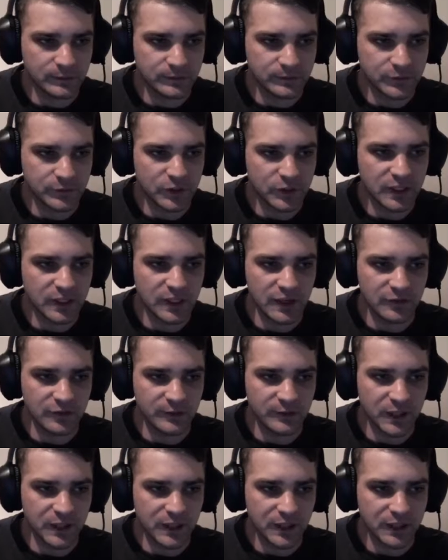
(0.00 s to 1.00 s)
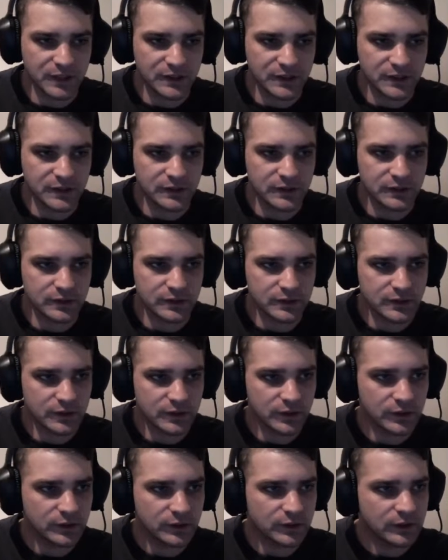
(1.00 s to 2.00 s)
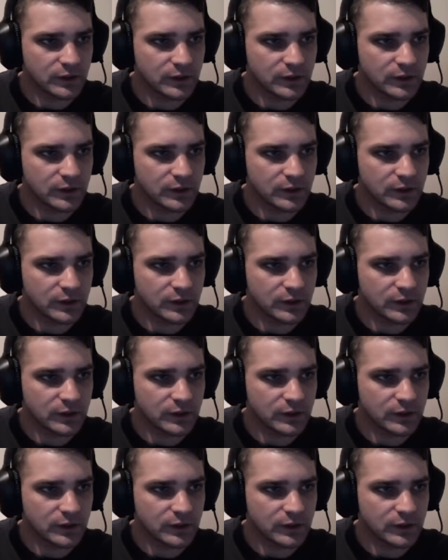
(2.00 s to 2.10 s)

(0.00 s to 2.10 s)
You need FBX. So